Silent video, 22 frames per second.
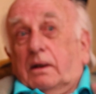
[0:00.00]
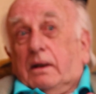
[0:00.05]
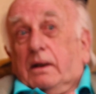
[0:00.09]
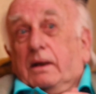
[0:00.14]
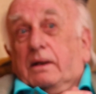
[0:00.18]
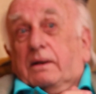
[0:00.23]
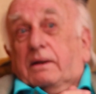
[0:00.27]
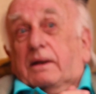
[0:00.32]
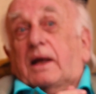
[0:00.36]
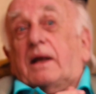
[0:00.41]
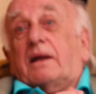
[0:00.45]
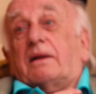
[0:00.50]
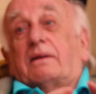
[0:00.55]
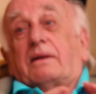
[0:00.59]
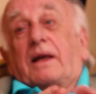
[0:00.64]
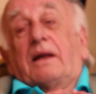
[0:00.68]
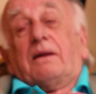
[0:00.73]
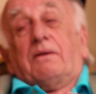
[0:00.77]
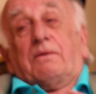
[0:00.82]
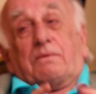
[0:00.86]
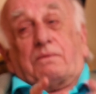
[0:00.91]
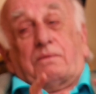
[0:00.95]
And
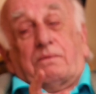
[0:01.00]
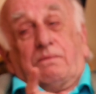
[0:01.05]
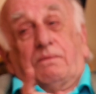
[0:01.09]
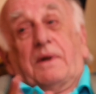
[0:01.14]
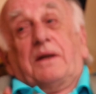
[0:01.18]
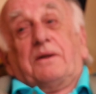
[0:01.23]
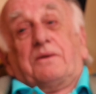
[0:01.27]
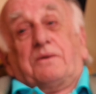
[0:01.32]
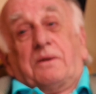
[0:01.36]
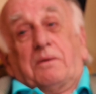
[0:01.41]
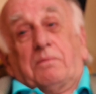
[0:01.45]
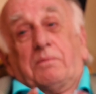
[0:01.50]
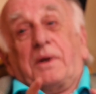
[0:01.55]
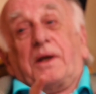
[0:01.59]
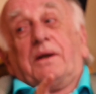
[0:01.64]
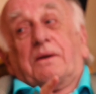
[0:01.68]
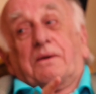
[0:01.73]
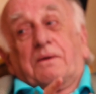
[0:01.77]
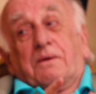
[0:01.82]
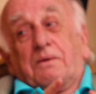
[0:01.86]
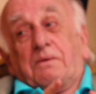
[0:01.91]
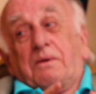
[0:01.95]
that's the
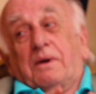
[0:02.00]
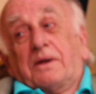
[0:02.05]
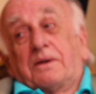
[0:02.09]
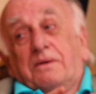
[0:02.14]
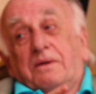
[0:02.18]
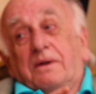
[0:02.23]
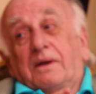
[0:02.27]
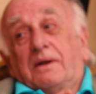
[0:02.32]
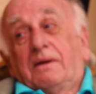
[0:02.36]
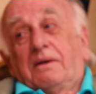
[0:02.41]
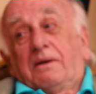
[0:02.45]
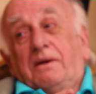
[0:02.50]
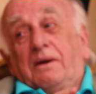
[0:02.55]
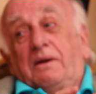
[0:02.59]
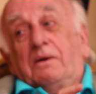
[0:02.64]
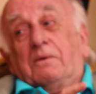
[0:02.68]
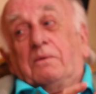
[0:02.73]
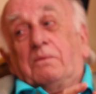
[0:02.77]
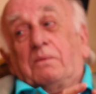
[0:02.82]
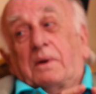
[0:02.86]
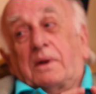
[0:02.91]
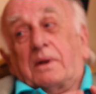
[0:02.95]
biggest question,
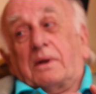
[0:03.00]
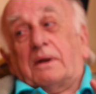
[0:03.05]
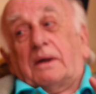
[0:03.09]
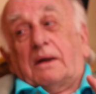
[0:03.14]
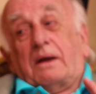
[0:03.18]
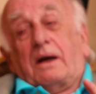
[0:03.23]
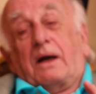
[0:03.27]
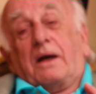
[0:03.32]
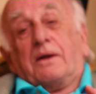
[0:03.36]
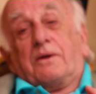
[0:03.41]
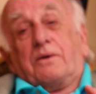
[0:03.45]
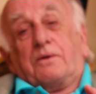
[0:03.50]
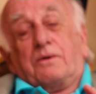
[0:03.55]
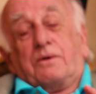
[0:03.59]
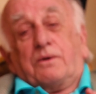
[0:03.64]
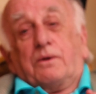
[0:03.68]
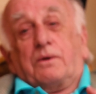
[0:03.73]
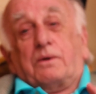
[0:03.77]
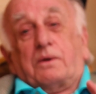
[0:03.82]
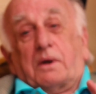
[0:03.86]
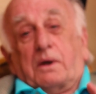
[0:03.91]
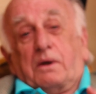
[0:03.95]
whether I
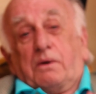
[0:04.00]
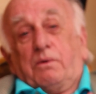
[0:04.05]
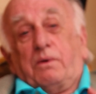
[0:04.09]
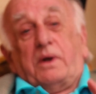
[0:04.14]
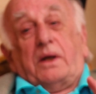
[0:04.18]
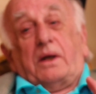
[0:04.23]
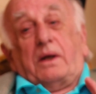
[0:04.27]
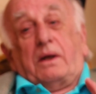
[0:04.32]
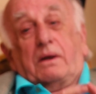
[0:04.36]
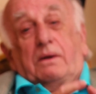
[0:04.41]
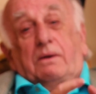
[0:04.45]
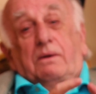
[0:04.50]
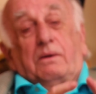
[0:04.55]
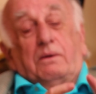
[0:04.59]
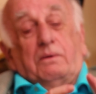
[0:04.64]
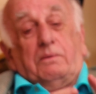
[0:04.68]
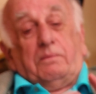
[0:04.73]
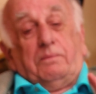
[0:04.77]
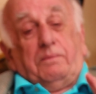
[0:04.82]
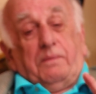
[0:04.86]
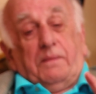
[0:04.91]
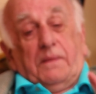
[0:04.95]
should agree
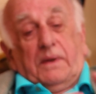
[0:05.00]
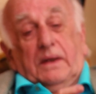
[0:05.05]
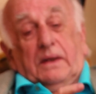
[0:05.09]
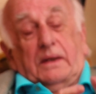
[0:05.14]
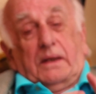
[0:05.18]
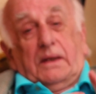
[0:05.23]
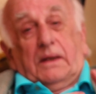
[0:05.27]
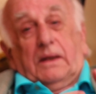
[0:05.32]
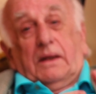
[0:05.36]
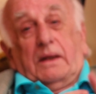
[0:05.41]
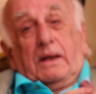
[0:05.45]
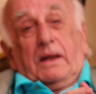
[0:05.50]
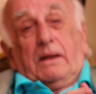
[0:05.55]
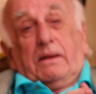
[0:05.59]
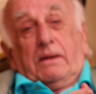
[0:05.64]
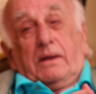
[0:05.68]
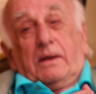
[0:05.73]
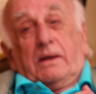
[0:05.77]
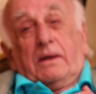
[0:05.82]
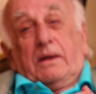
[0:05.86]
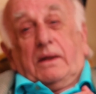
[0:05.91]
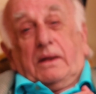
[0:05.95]
to
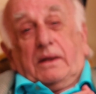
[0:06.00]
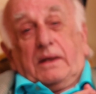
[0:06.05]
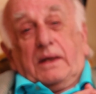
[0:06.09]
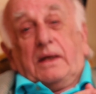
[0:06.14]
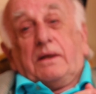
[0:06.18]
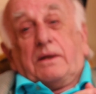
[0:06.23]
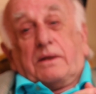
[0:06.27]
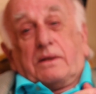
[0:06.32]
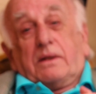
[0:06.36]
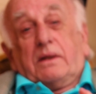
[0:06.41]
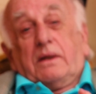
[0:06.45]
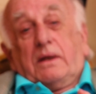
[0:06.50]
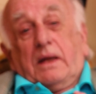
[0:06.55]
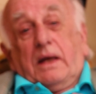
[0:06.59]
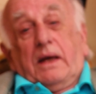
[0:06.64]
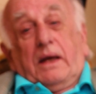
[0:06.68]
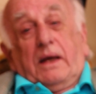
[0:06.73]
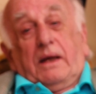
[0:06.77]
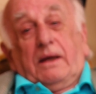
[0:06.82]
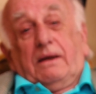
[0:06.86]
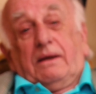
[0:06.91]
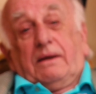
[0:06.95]
that it is the
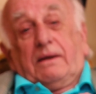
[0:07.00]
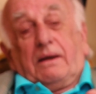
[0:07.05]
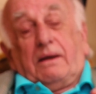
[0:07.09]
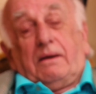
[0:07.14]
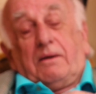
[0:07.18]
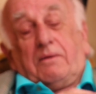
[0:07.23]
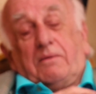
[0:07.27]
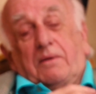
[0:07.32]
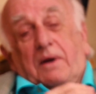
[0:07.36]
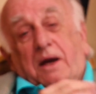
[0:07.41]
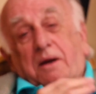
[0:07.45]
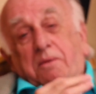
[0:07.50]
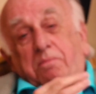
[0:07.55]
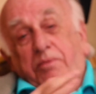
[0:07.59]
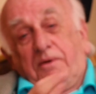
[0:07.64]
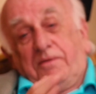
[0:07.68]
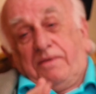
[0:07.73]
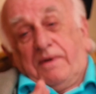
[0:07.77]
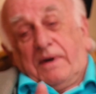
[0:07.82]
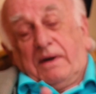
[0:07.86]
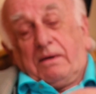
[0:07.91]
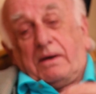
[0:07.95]
day. And I
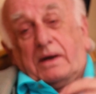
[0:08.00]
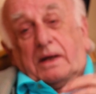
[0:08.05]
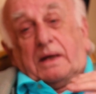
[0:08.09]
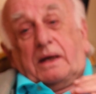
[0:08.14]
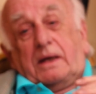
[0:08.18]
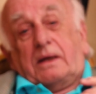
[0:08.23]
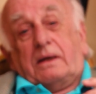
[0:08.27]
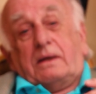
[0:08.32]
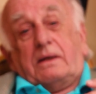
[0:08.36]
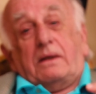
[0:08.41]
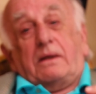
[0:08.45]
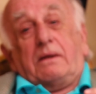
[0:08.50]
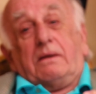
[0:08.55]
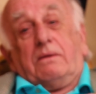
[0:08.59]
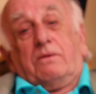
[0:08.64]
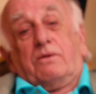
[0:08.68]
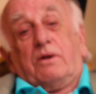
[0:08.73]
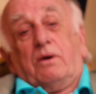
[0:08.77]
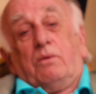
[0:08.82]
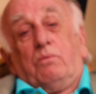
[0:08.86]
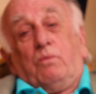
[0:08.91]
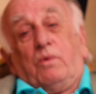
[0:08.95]
prevaricated
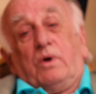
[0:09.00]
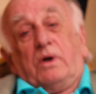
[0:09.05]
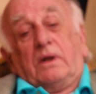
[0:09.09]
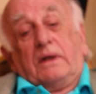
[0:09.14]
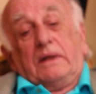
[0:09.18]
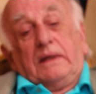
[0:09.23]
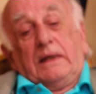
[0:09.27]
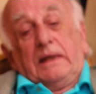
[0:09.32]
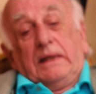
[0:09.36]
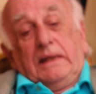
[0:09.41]
somewhat,